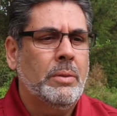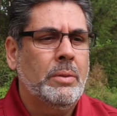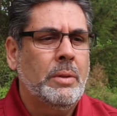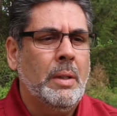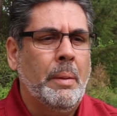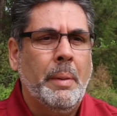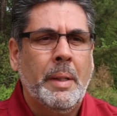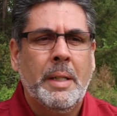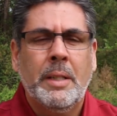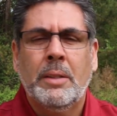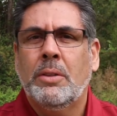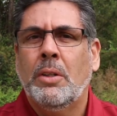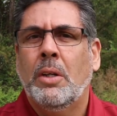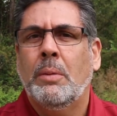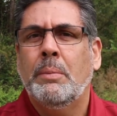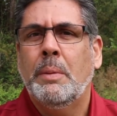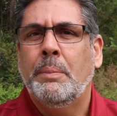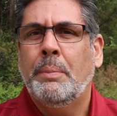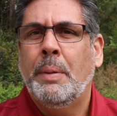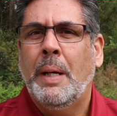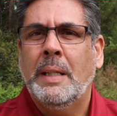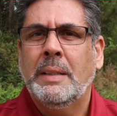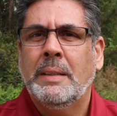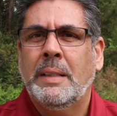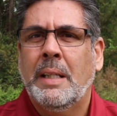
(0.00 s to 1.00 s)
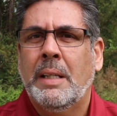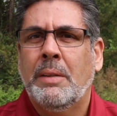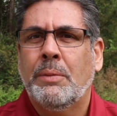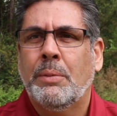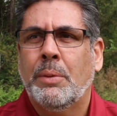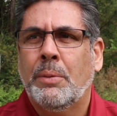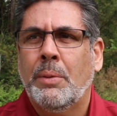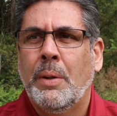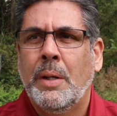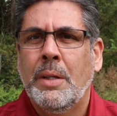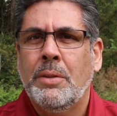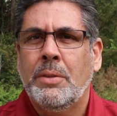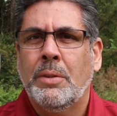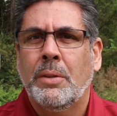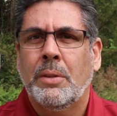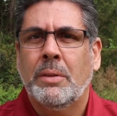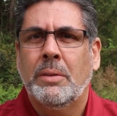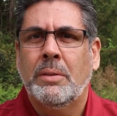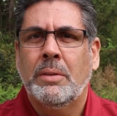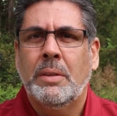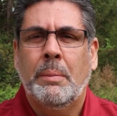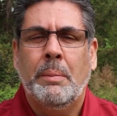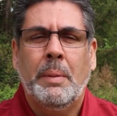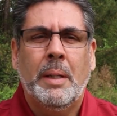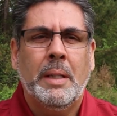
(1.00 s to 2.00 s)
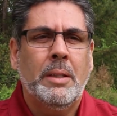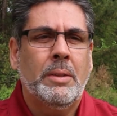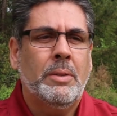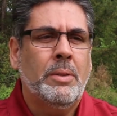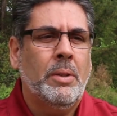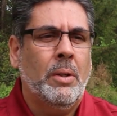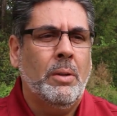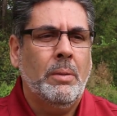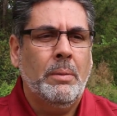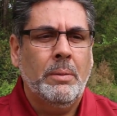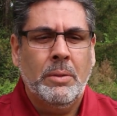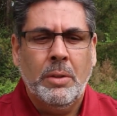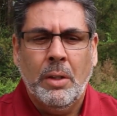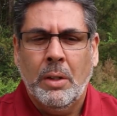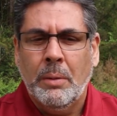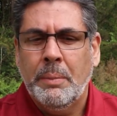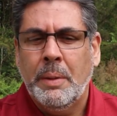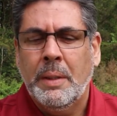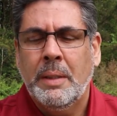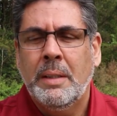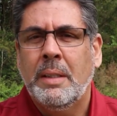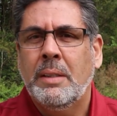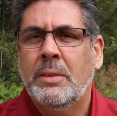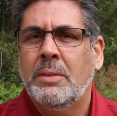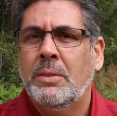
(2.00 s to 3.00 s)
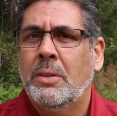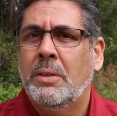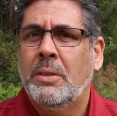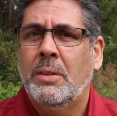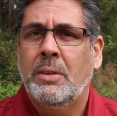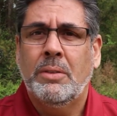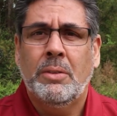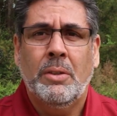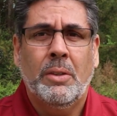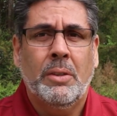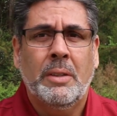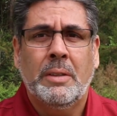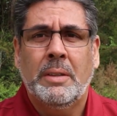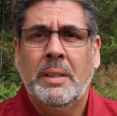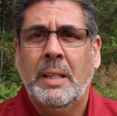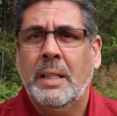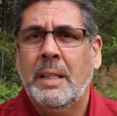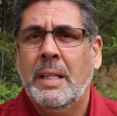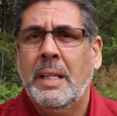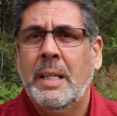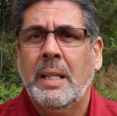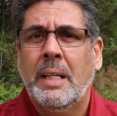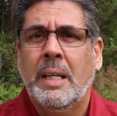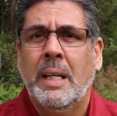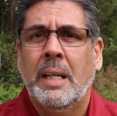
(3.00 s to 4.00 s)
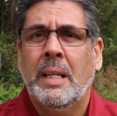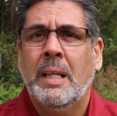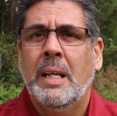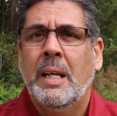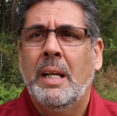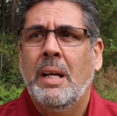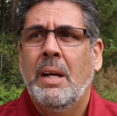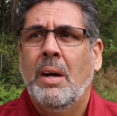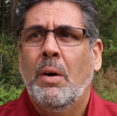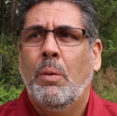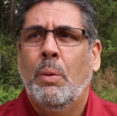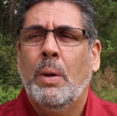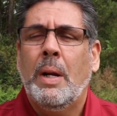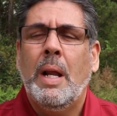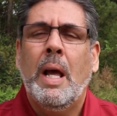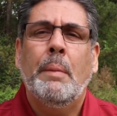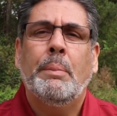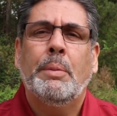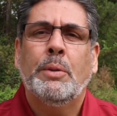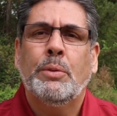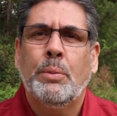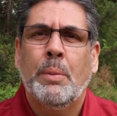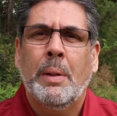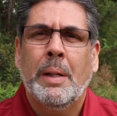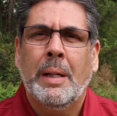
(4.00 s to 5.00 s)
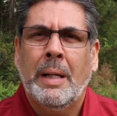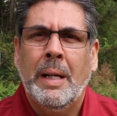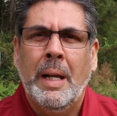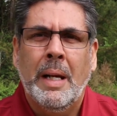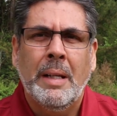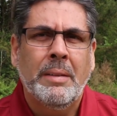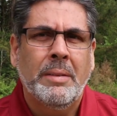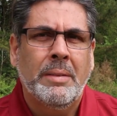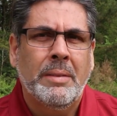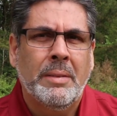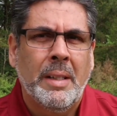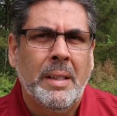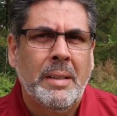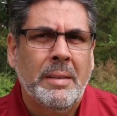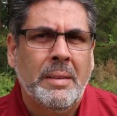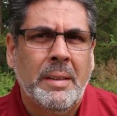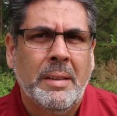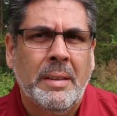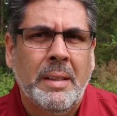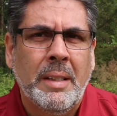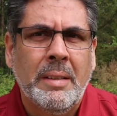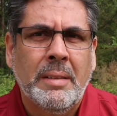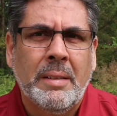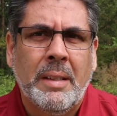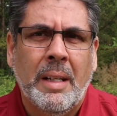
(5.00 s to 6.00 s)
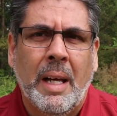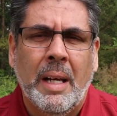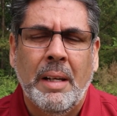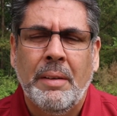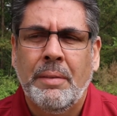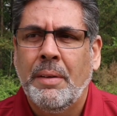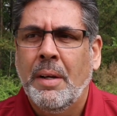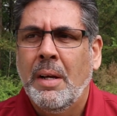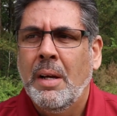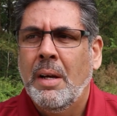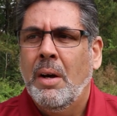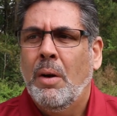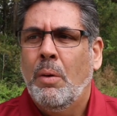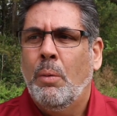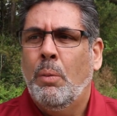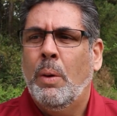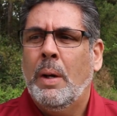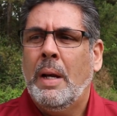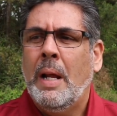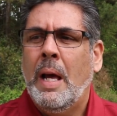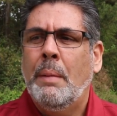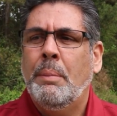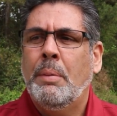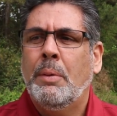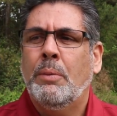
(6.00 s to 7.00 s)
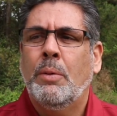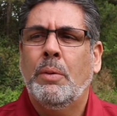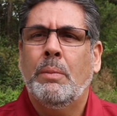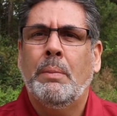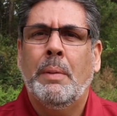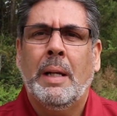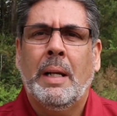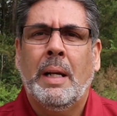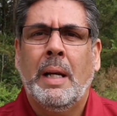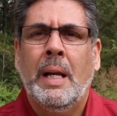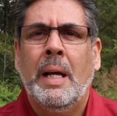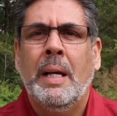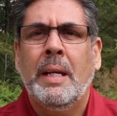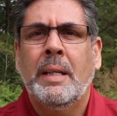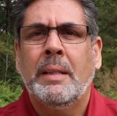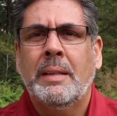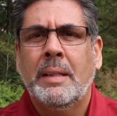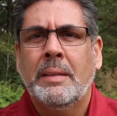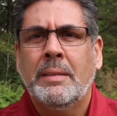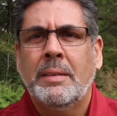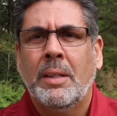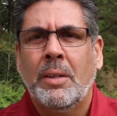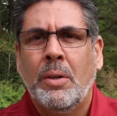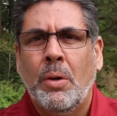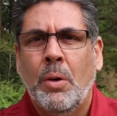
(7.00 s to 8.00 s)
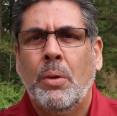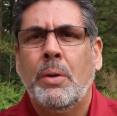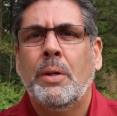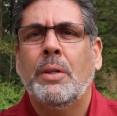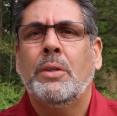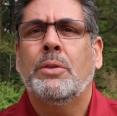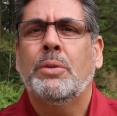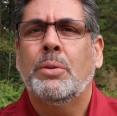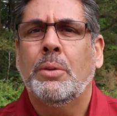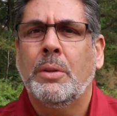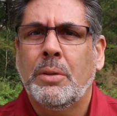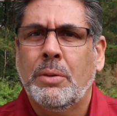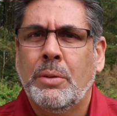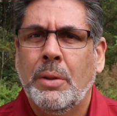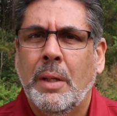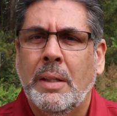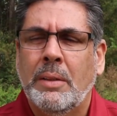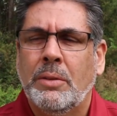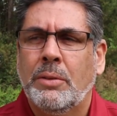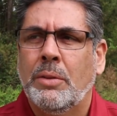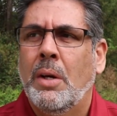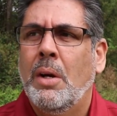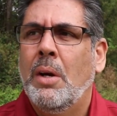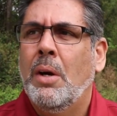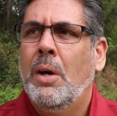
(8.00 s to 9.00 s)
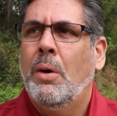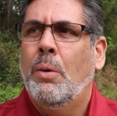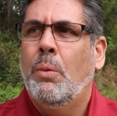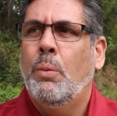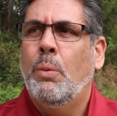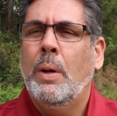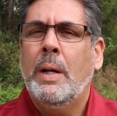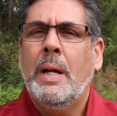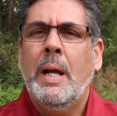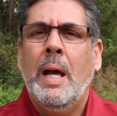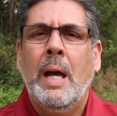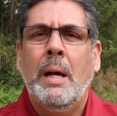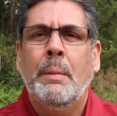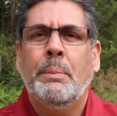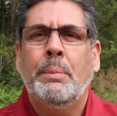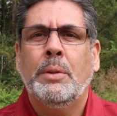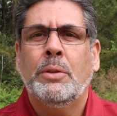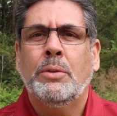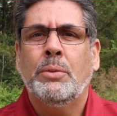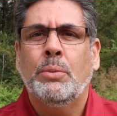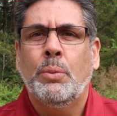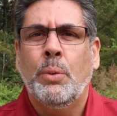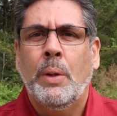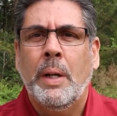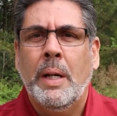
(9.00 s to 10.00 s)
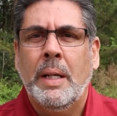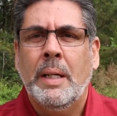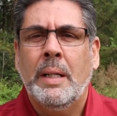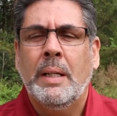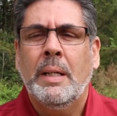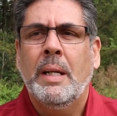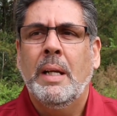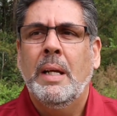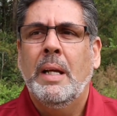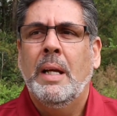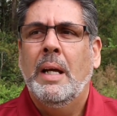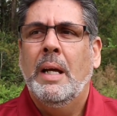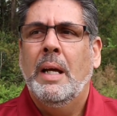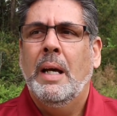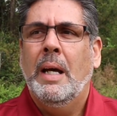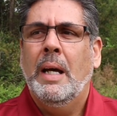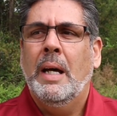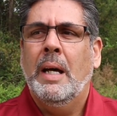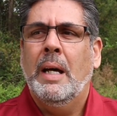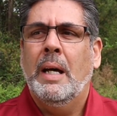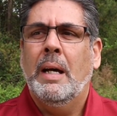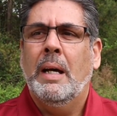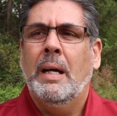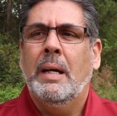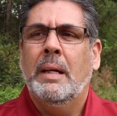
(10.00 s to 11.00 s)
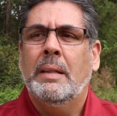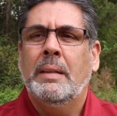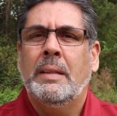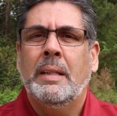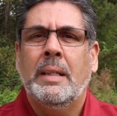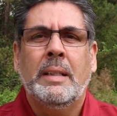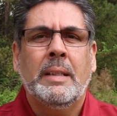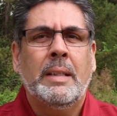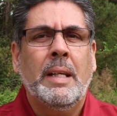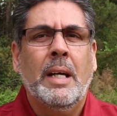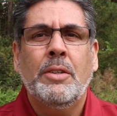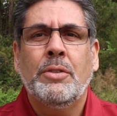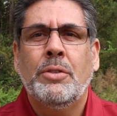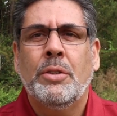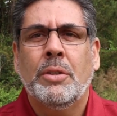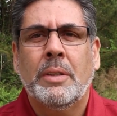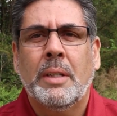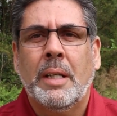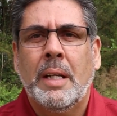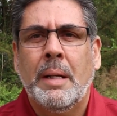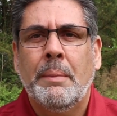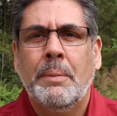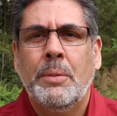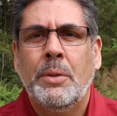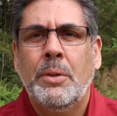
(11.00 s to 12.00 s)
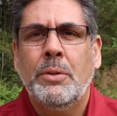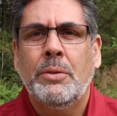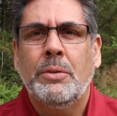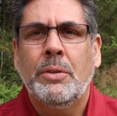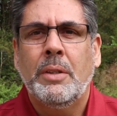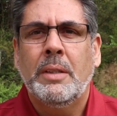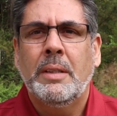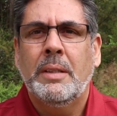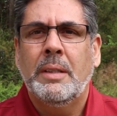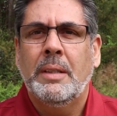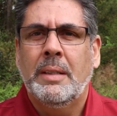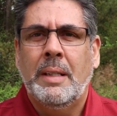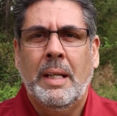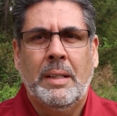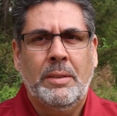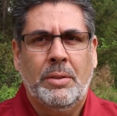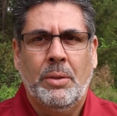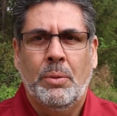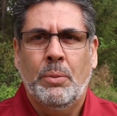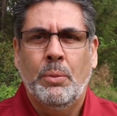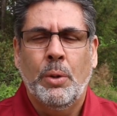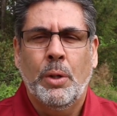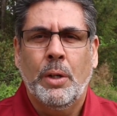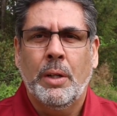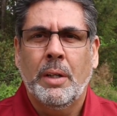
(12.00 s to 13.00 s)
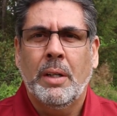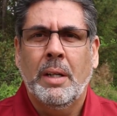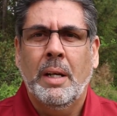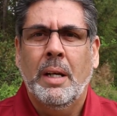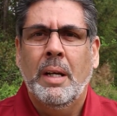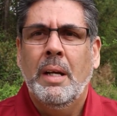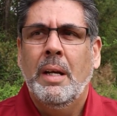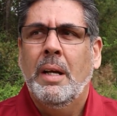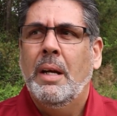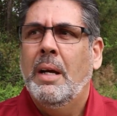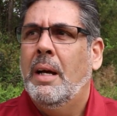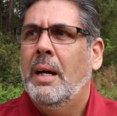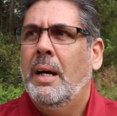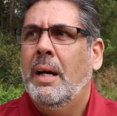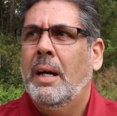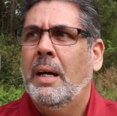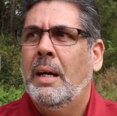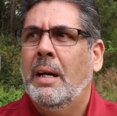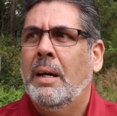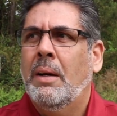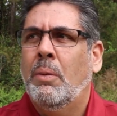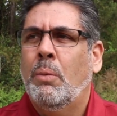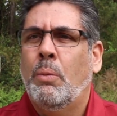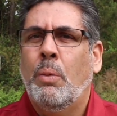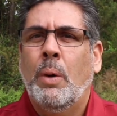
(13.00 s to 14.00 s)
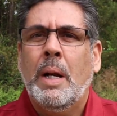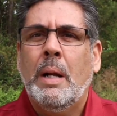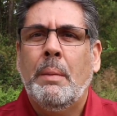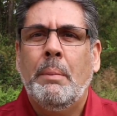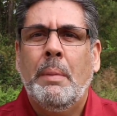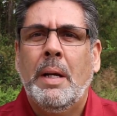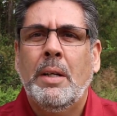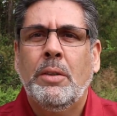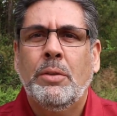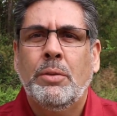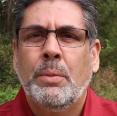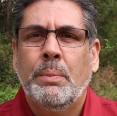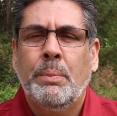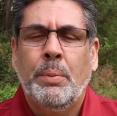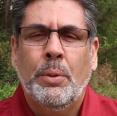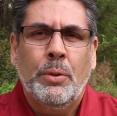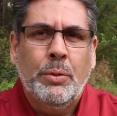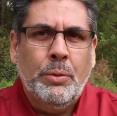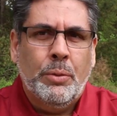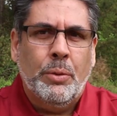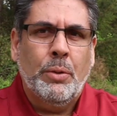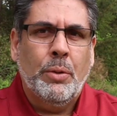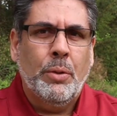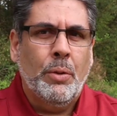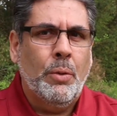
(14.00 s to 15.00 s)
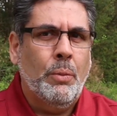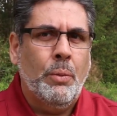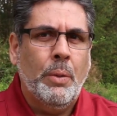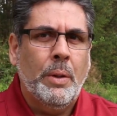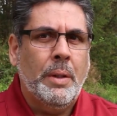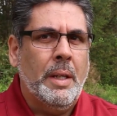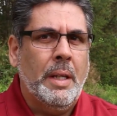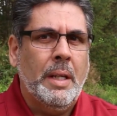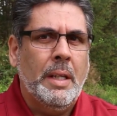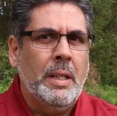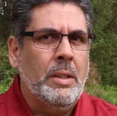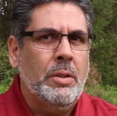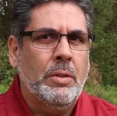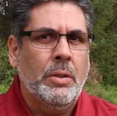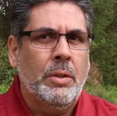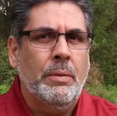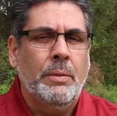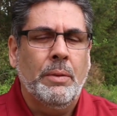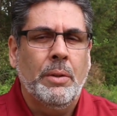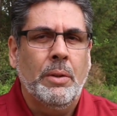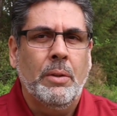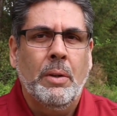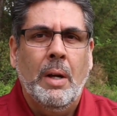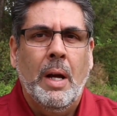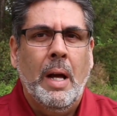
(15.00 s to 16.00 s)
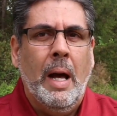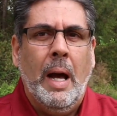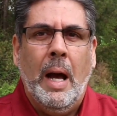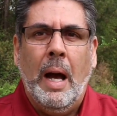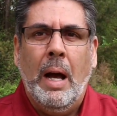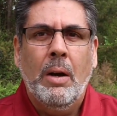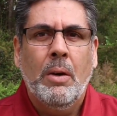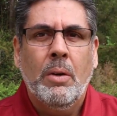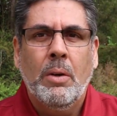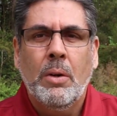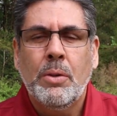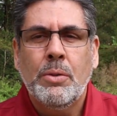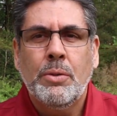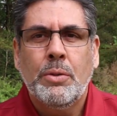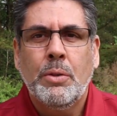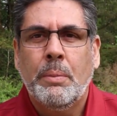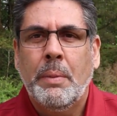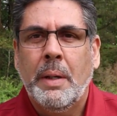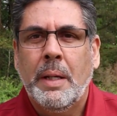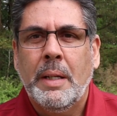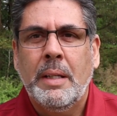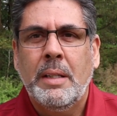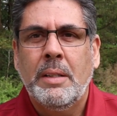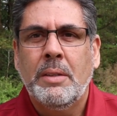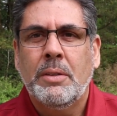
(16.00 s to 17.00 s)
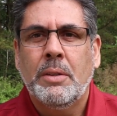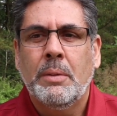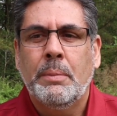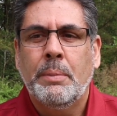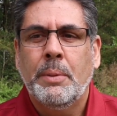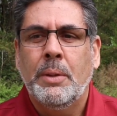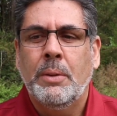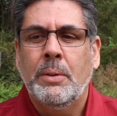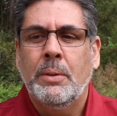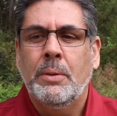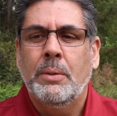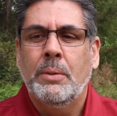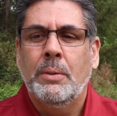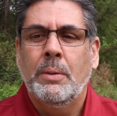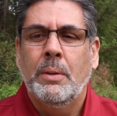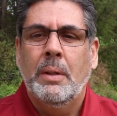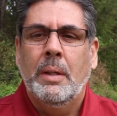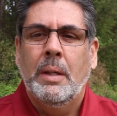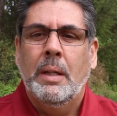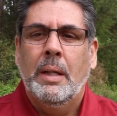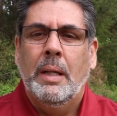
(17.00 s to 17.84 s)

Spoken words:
Somebody taught me past life regression. Somebody taught me this or this other technique. And what happens when my client stays in this life? What happens when my client doesn't go into a trance? What happens when the induction that I'm using doesn't work? What am I supposed to do with the interview? How long should my interview